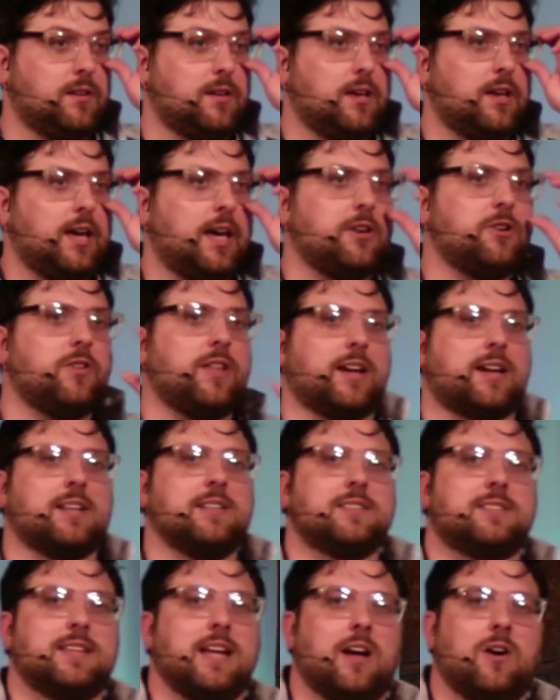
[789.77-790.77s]
I know that can
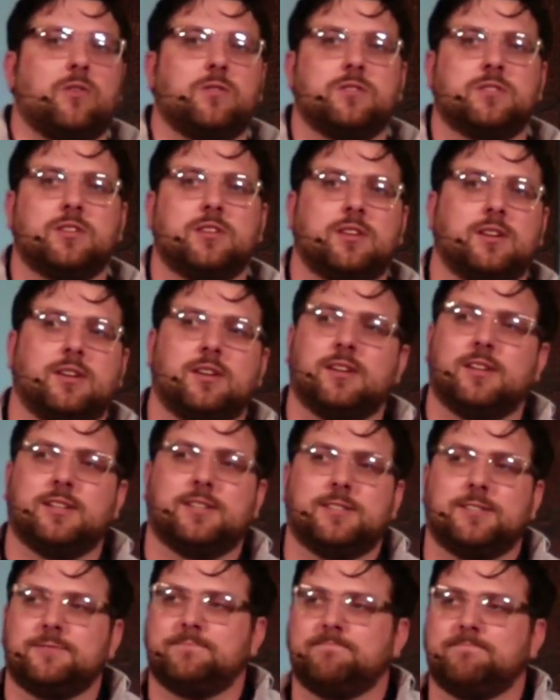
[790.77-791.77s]
sound
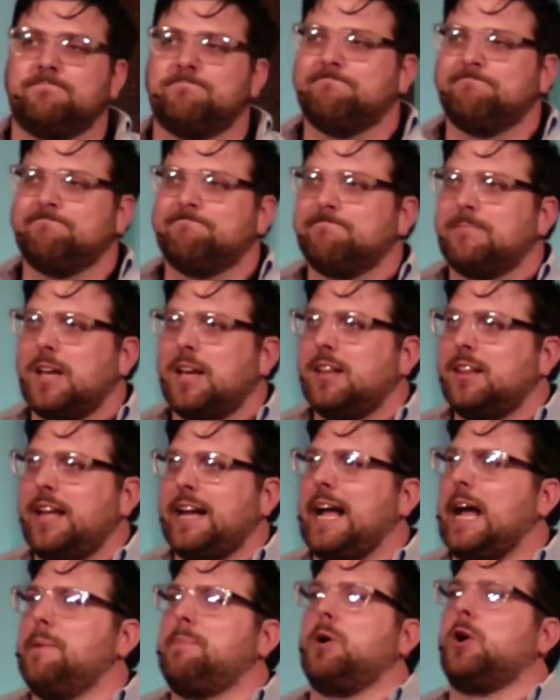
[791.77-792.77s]
like
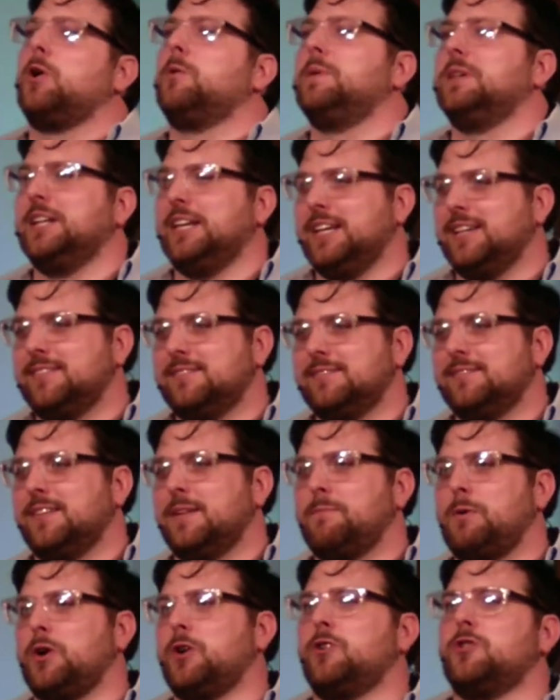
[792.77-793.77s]
hyperbole.
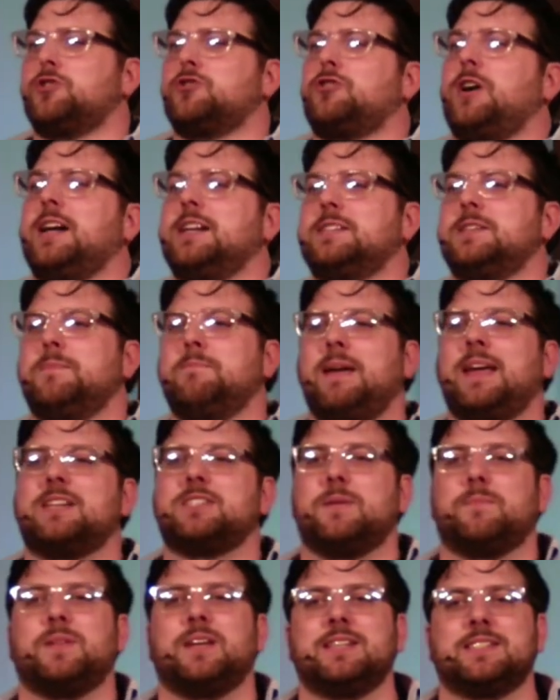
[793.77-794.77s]
Mark, you're just trying to make
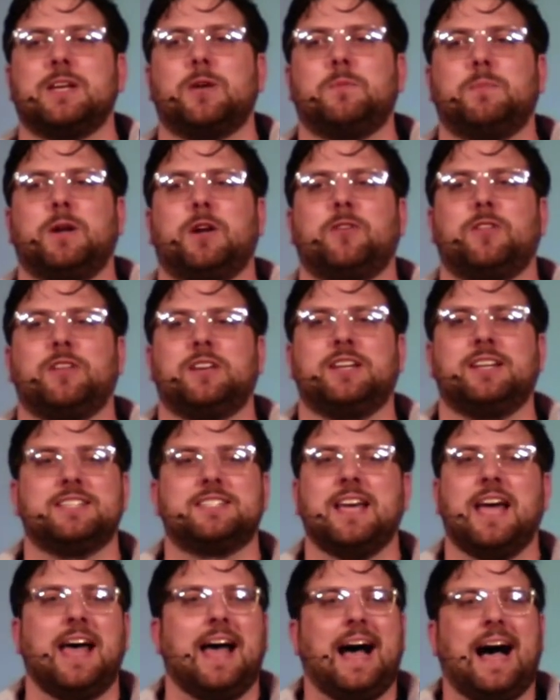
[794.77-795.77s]
something sound bigger than it is.
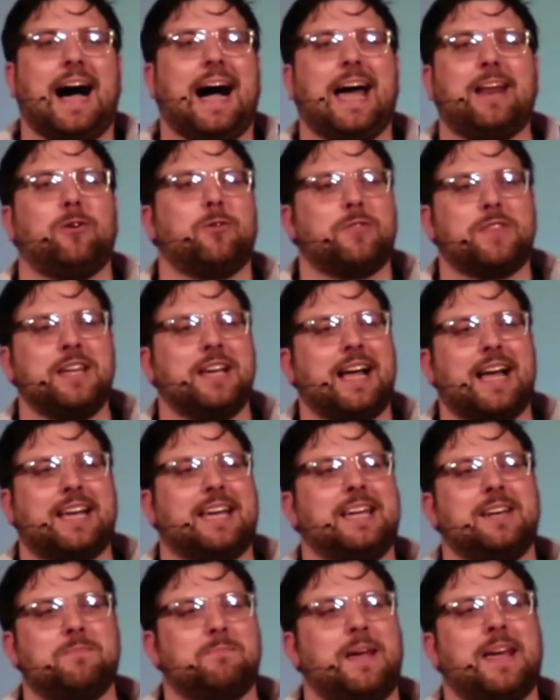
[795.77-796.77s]
I don't think I
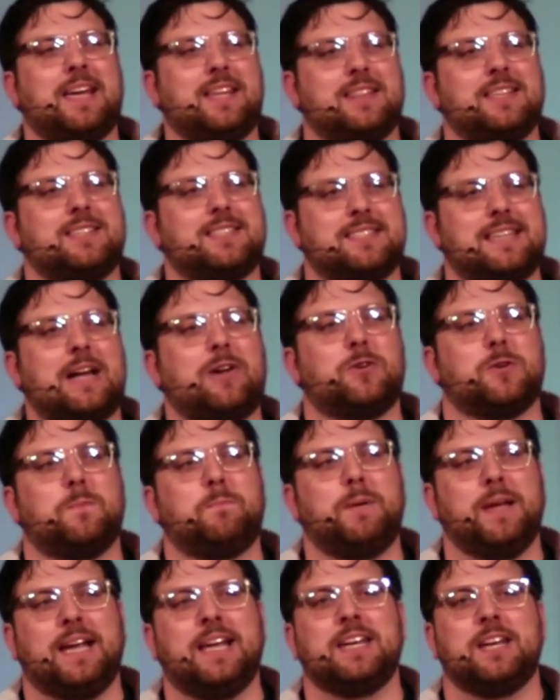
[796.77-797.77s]
can make this sound
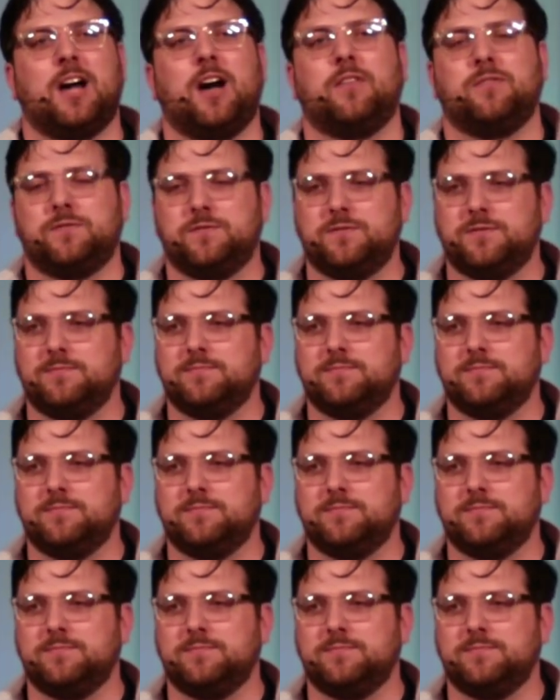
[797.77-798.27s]
big enough.